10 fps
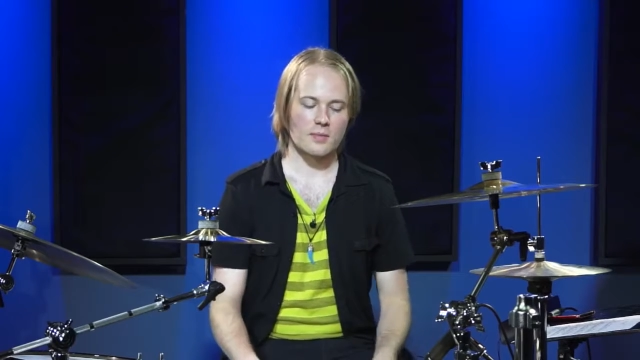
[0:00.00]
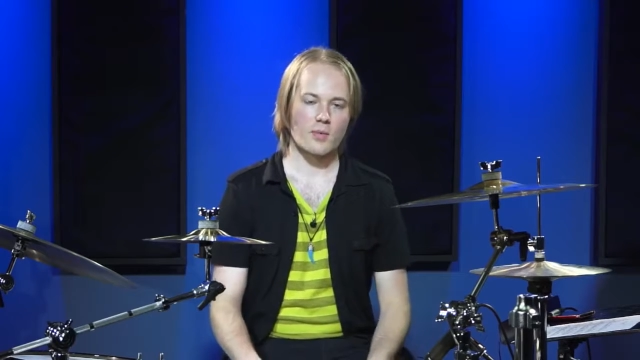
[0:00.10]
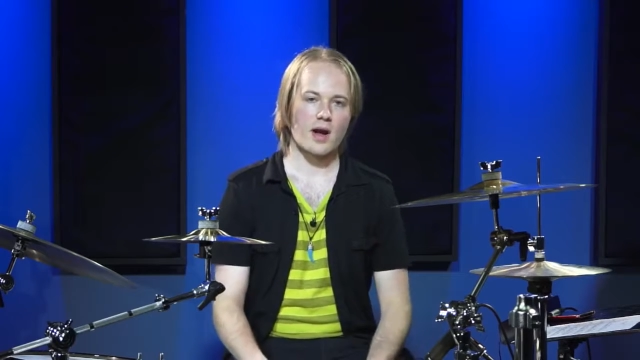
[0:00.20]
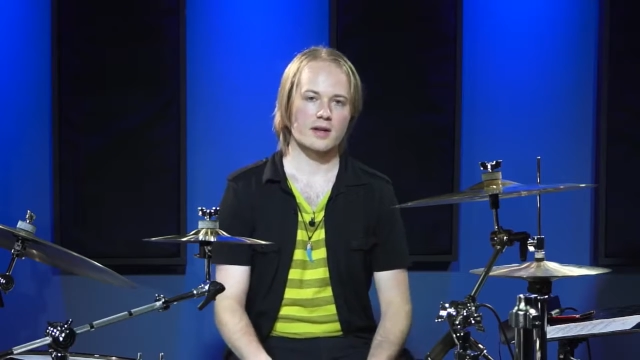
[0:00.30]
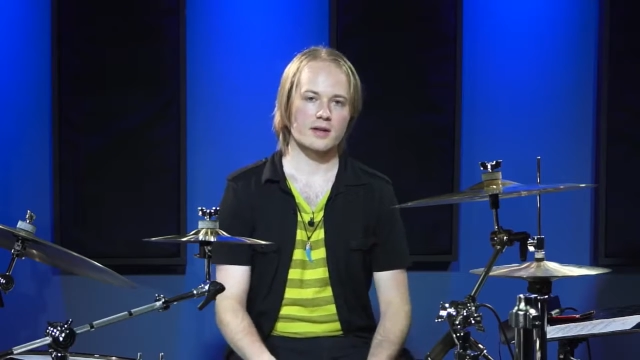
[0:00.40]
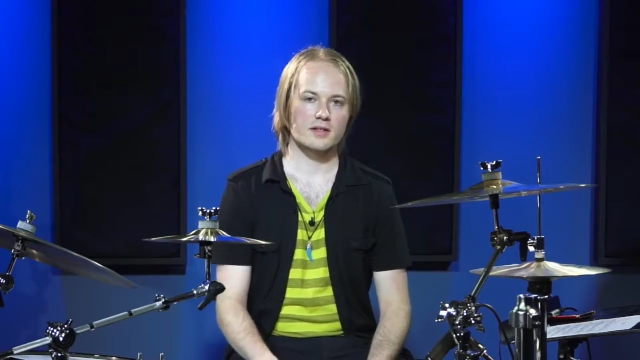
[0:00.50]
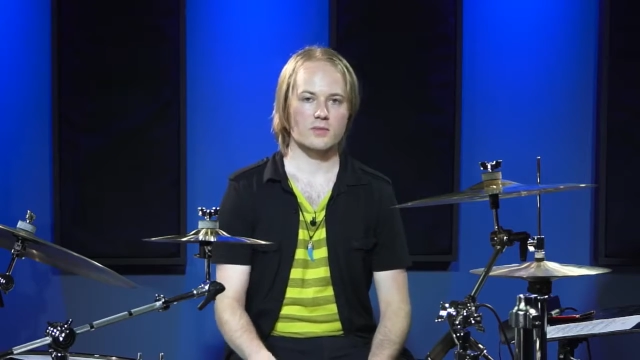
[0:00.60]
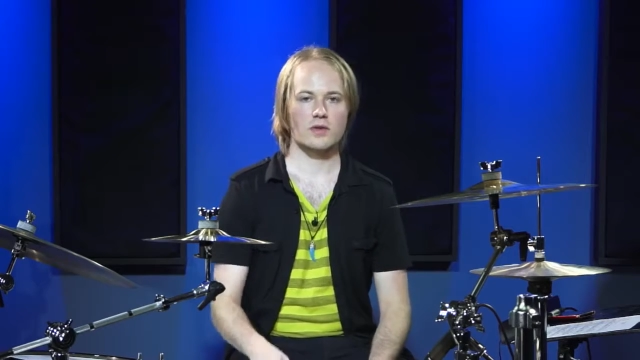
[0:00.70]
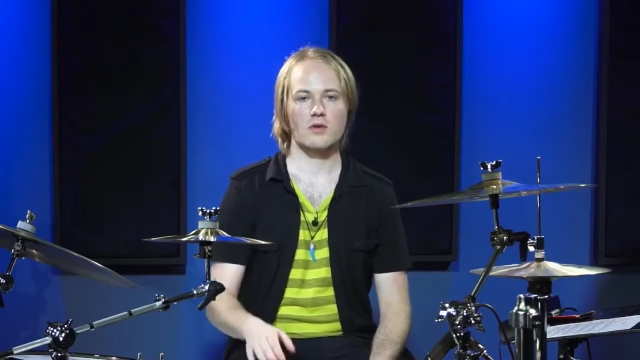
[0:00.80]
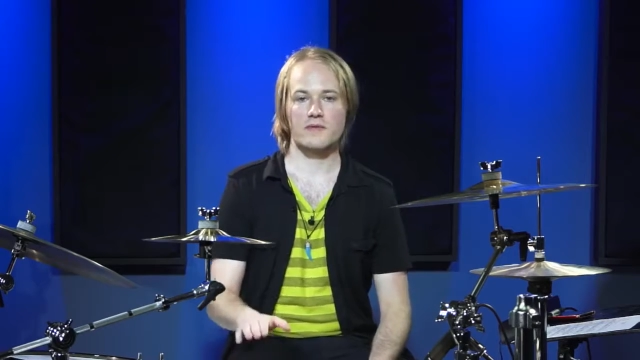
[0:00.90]
and practice
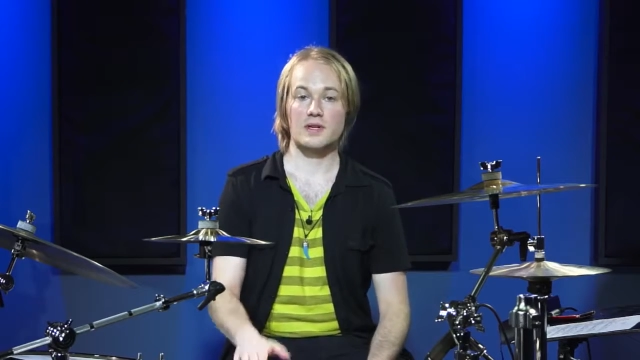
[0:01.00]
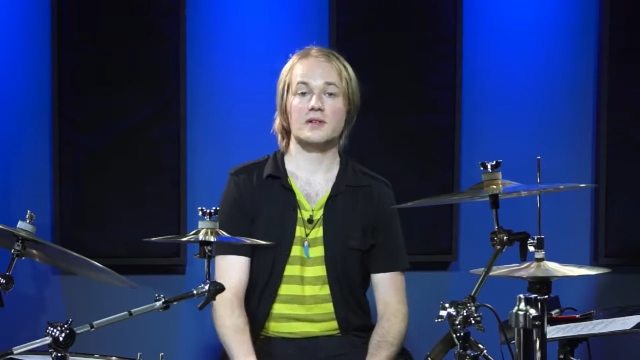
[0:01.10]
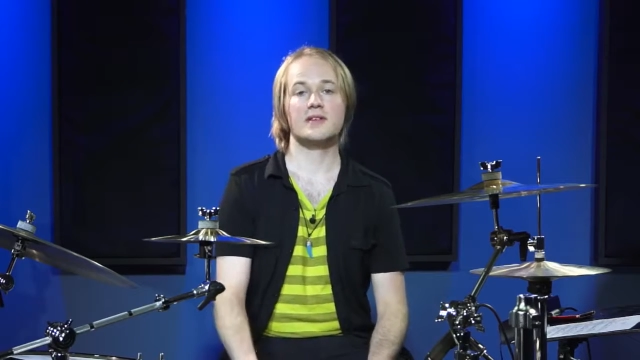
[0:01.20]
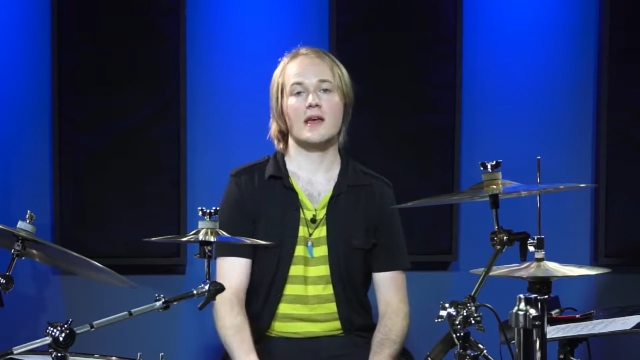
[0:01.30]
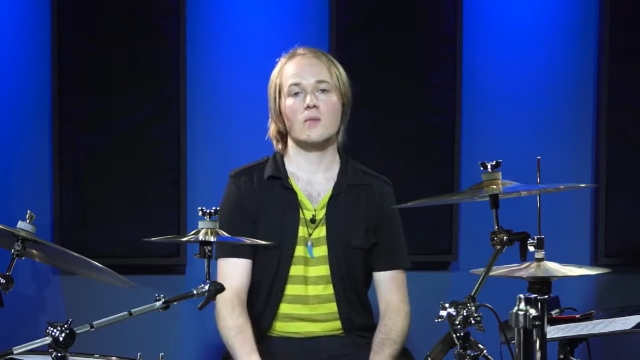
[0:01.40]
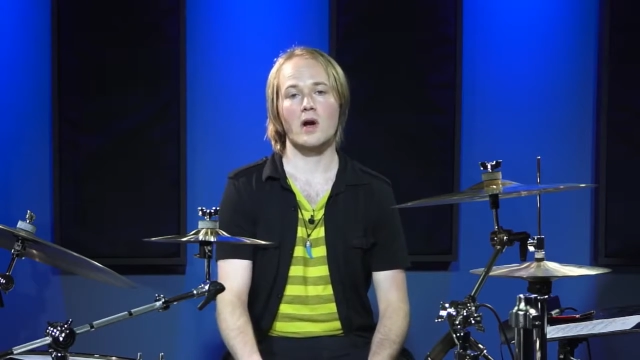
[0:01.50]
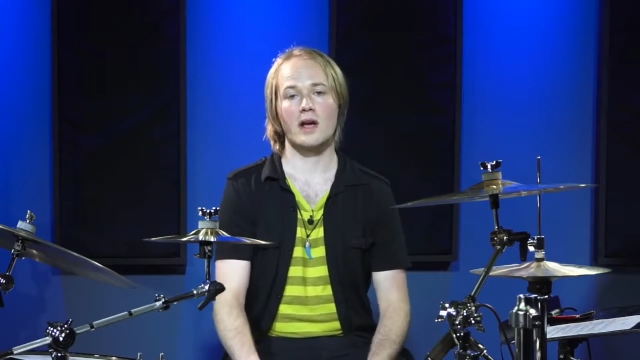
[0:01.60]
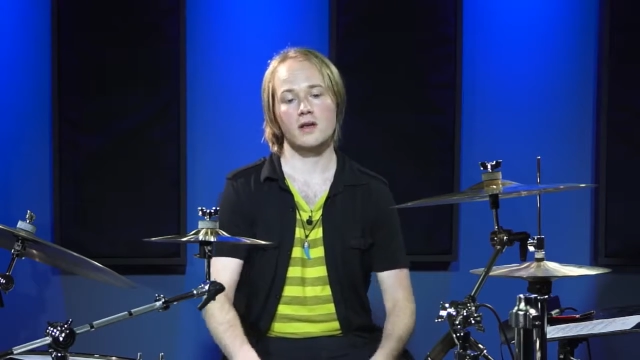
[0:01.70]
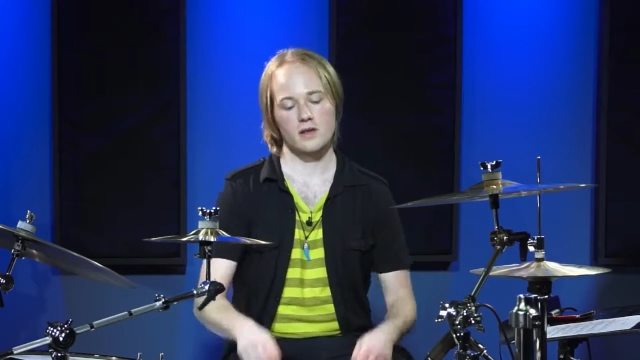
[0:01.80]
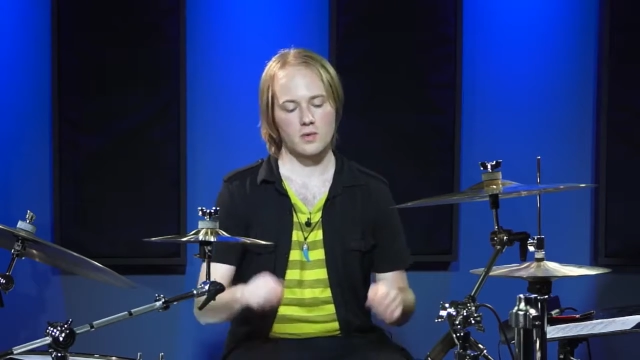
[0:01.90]
with your feet the same
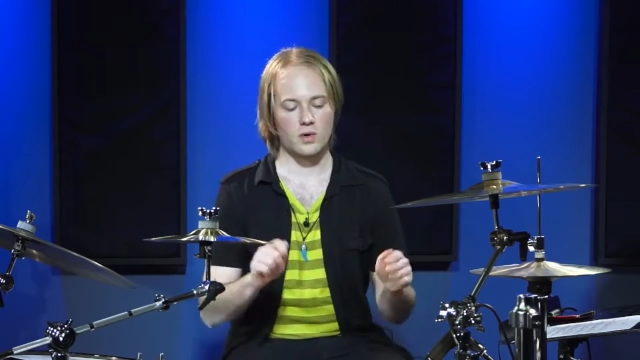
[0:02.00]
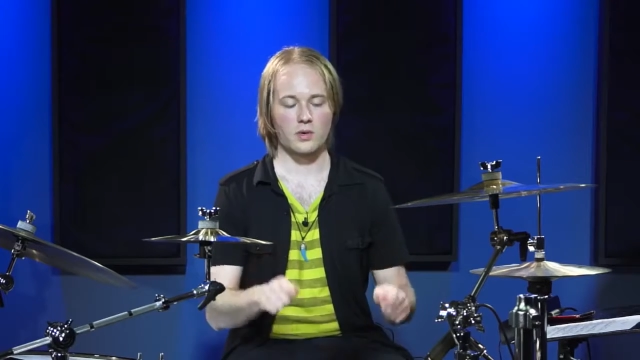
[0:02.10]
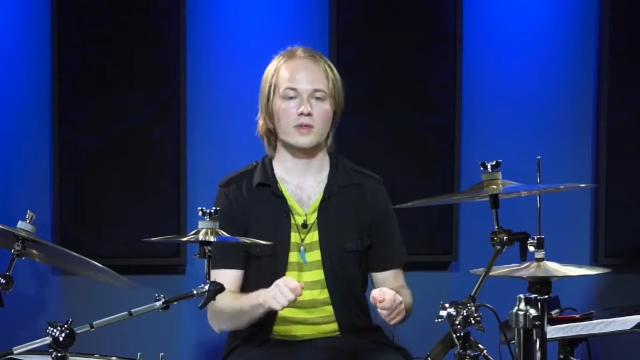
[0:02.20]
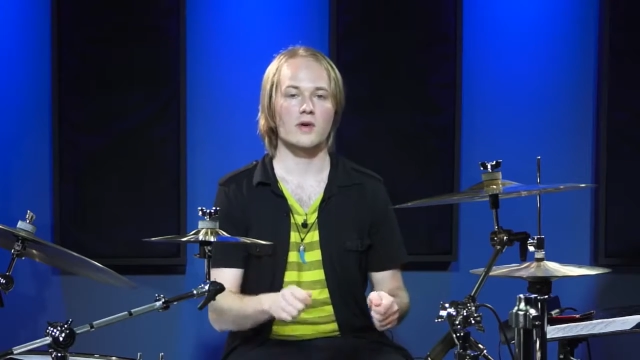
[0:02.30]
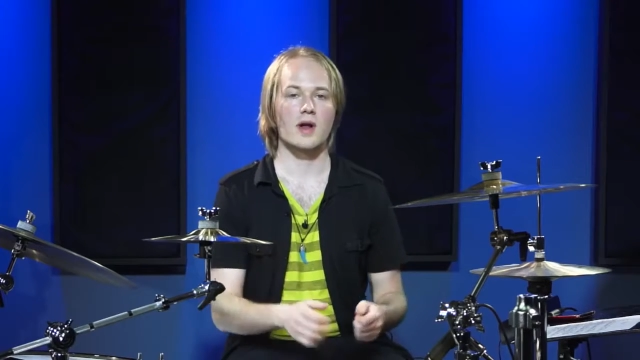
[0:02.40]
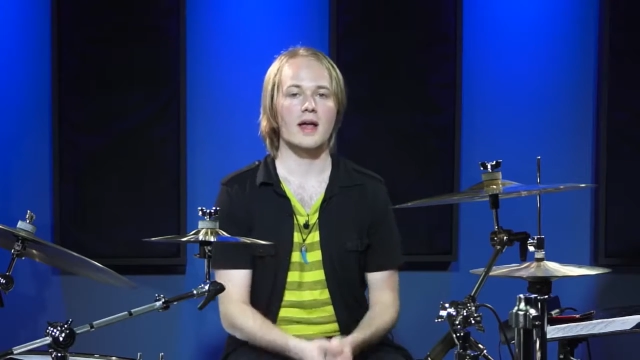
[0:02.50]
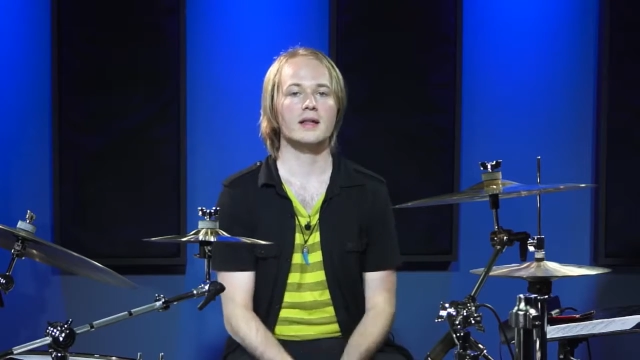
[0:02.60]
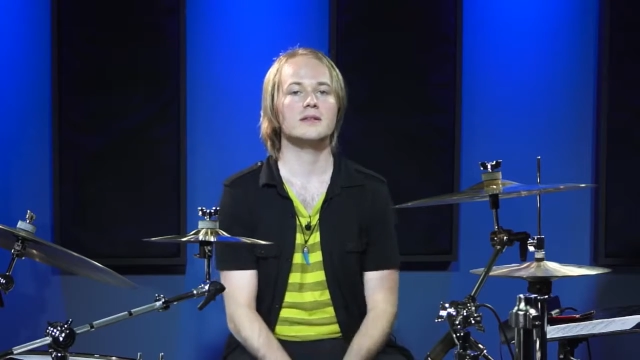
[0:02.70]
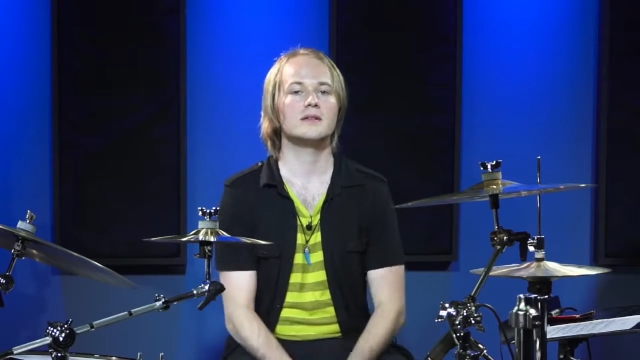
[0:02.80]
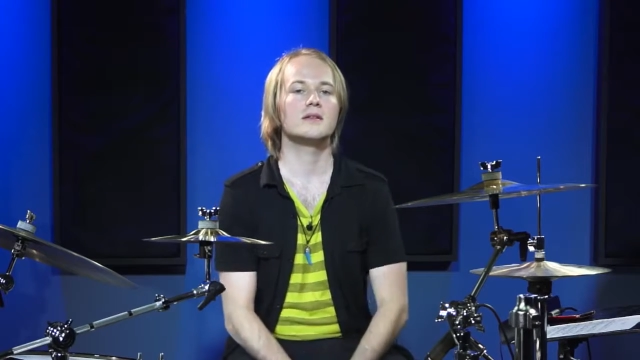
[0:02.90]
way you would with your
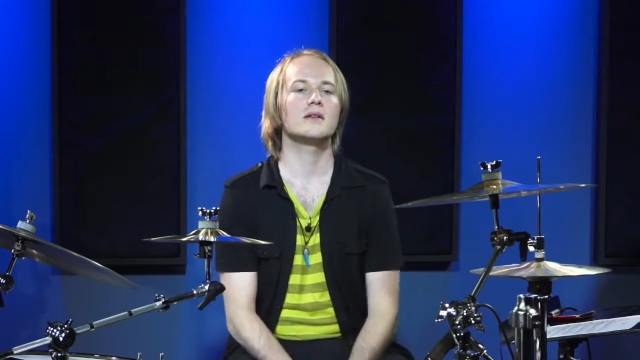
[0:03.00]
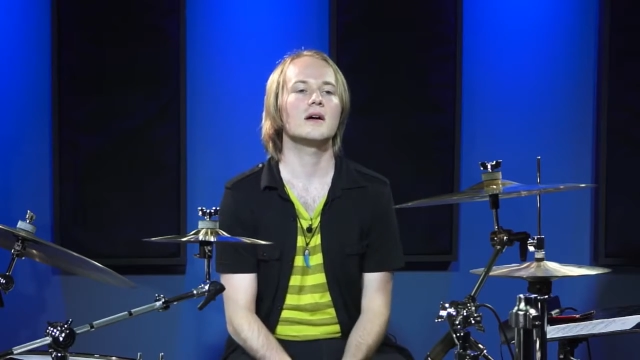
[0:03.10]
hands.